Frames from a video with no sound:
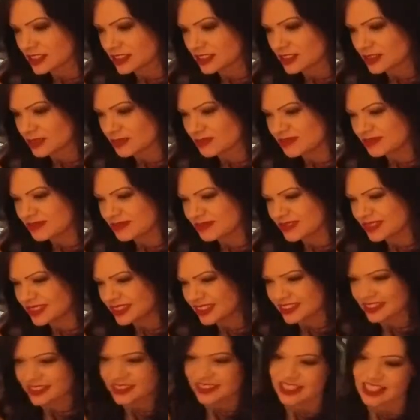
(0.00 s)

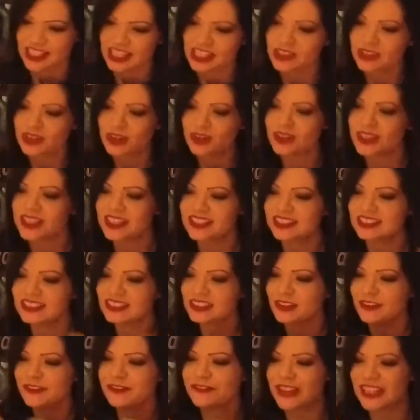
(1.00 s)
like the
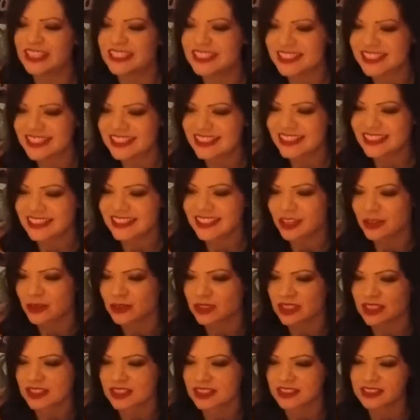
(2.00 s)
little fences that
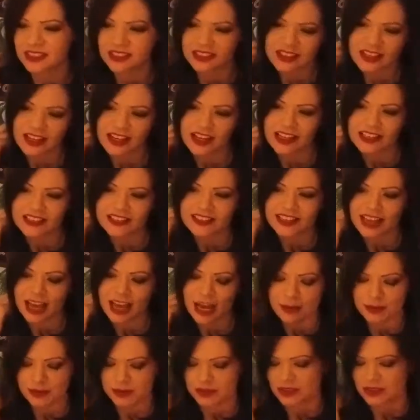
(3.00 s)
would
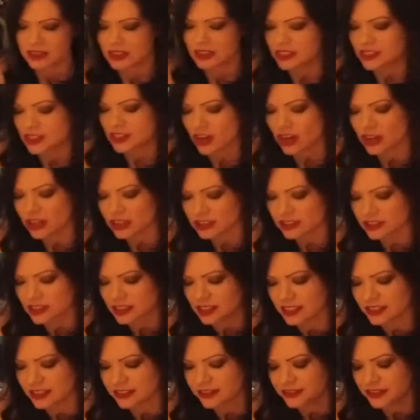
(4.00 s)
zap a dog
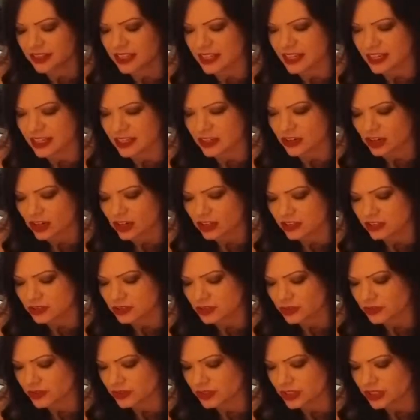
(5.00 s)
if they crossed
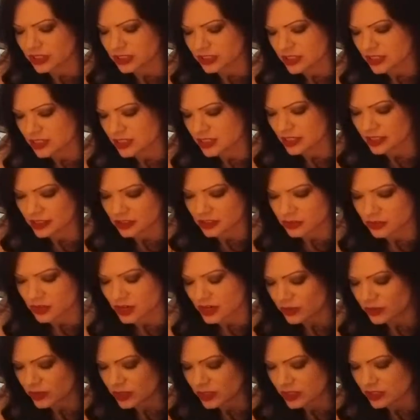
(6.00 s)
over into like the
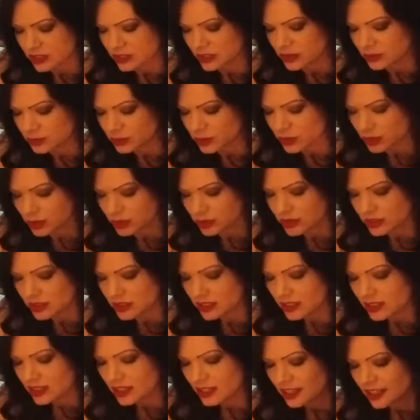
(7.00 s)
driveway or the road.
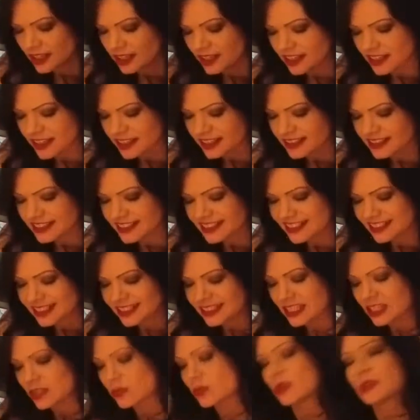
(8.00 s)
This is
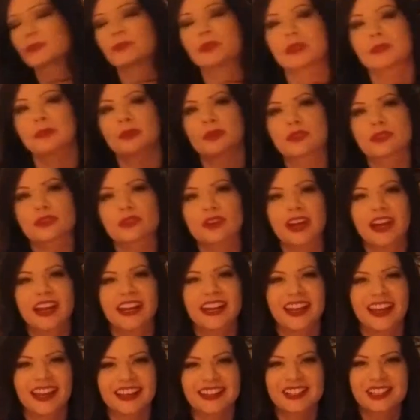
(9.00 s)
like when people try
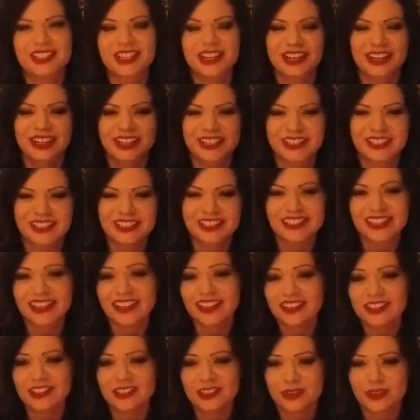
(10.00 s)
to enter your
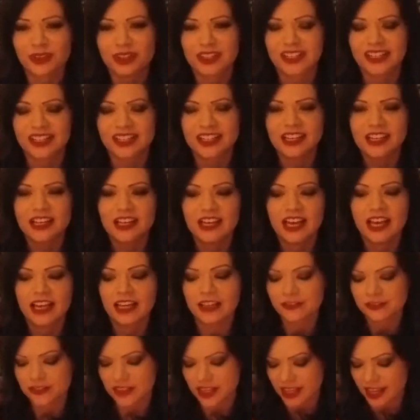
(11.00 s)
territory.
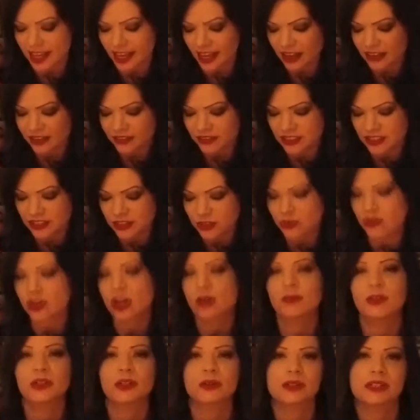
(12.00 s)
If they have this
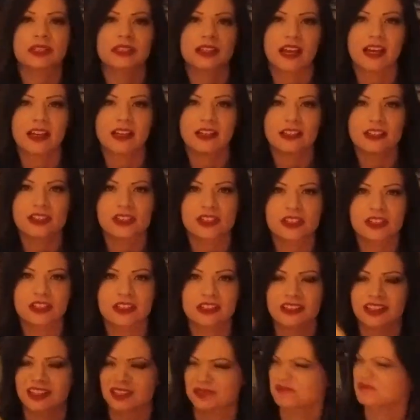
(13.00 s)
drama queen energy, you're
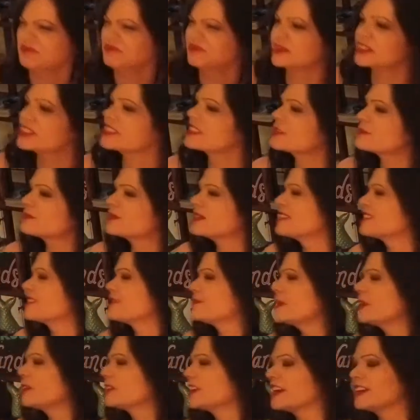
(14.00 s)
like, something doesn't
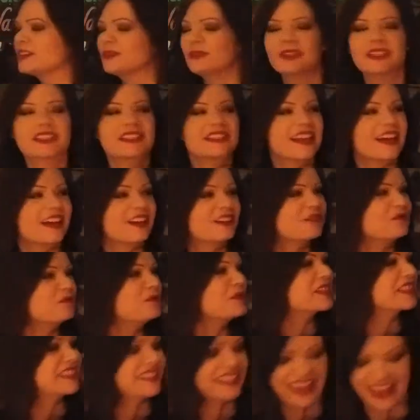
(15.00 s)
smell right. What is that?
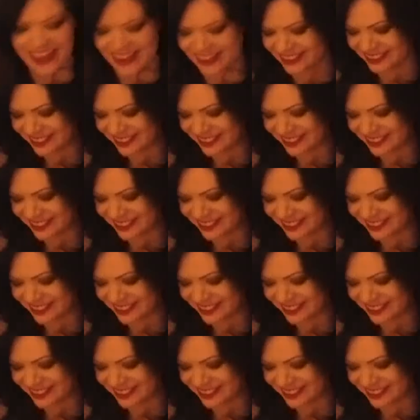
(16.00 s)
What is that?